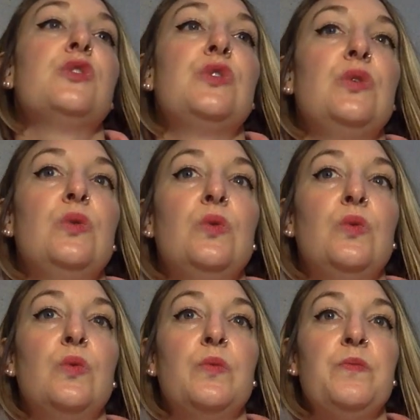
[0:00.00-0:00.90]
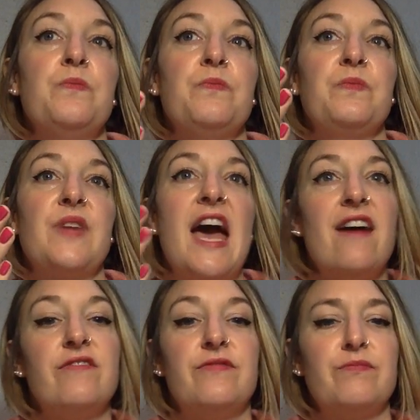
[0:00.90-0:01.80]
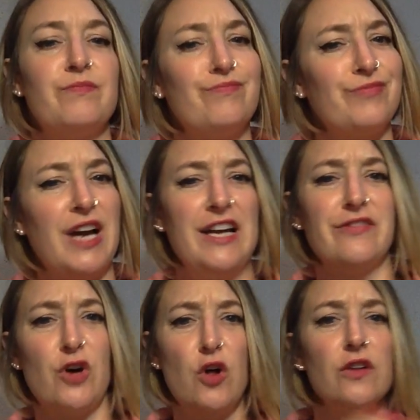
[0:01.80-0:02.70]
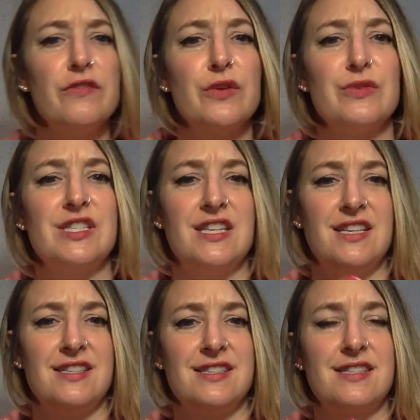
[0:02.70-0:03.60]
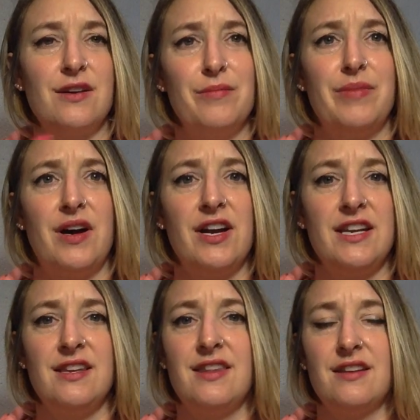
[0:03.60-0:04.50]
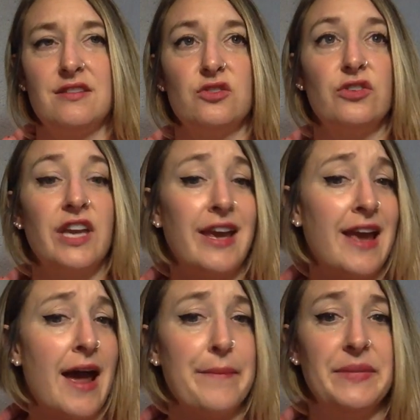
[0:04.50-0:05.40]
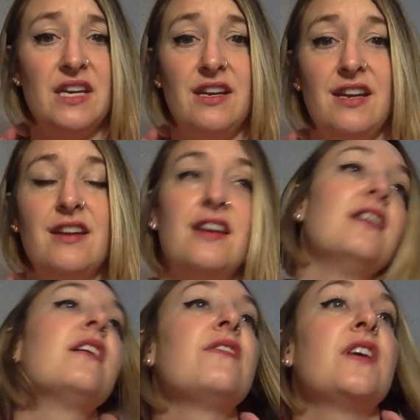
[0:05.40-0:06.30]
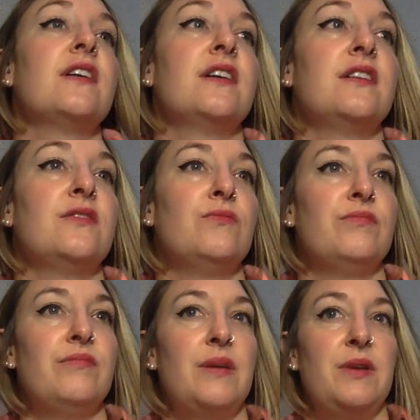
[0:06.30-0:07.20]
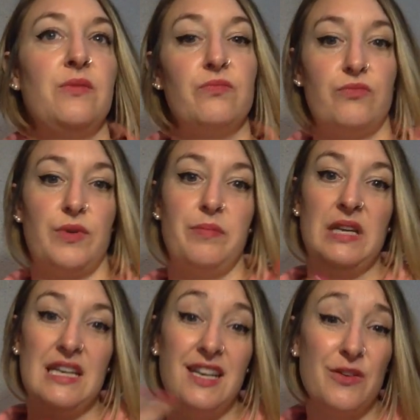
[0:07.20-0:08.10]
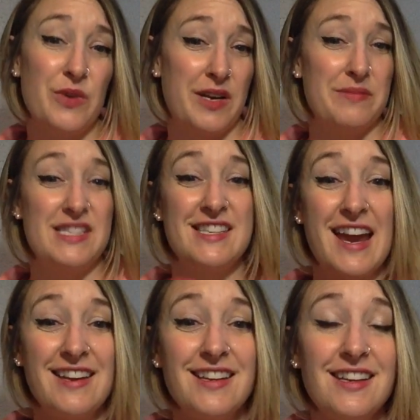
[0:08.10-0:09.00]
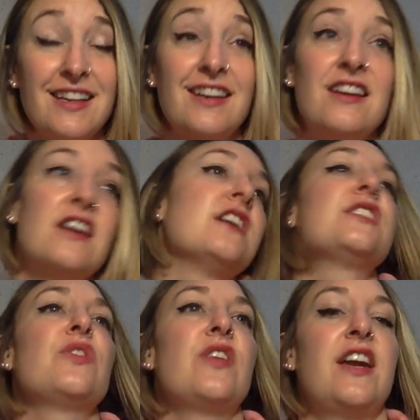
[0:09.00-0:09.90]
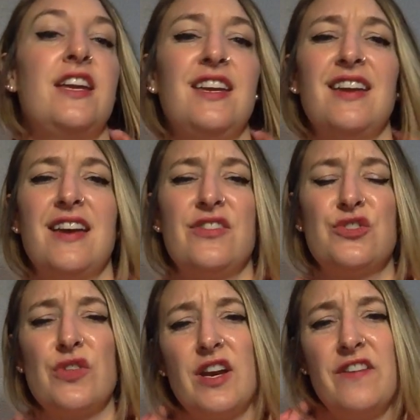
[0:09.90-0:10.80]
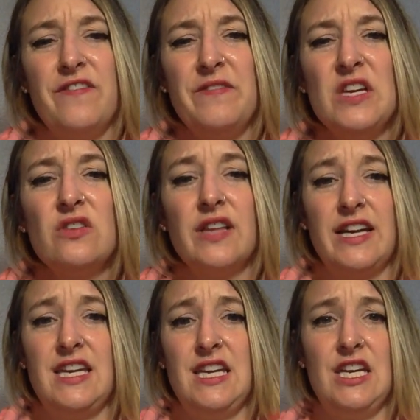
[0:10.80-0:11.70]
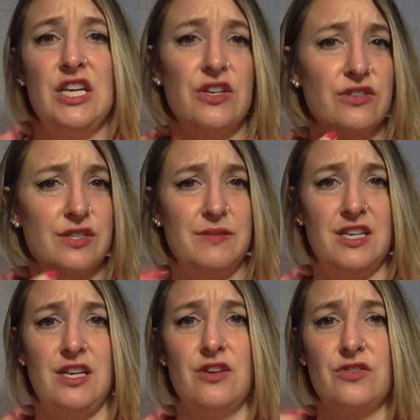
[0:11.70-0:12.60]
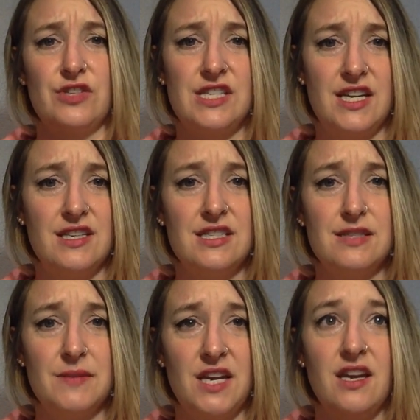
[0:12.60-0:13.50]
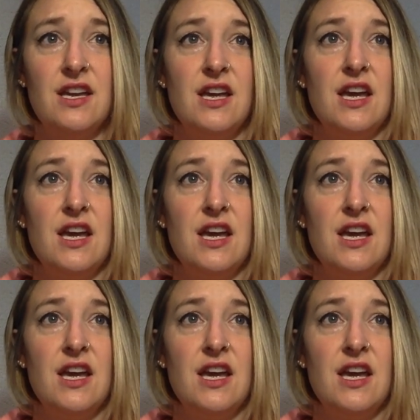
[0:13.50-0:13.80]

to have kind of all of those things combined, the looking at me, the maybe repeating what I'm saying, so that I feel like he hears me and he understands me.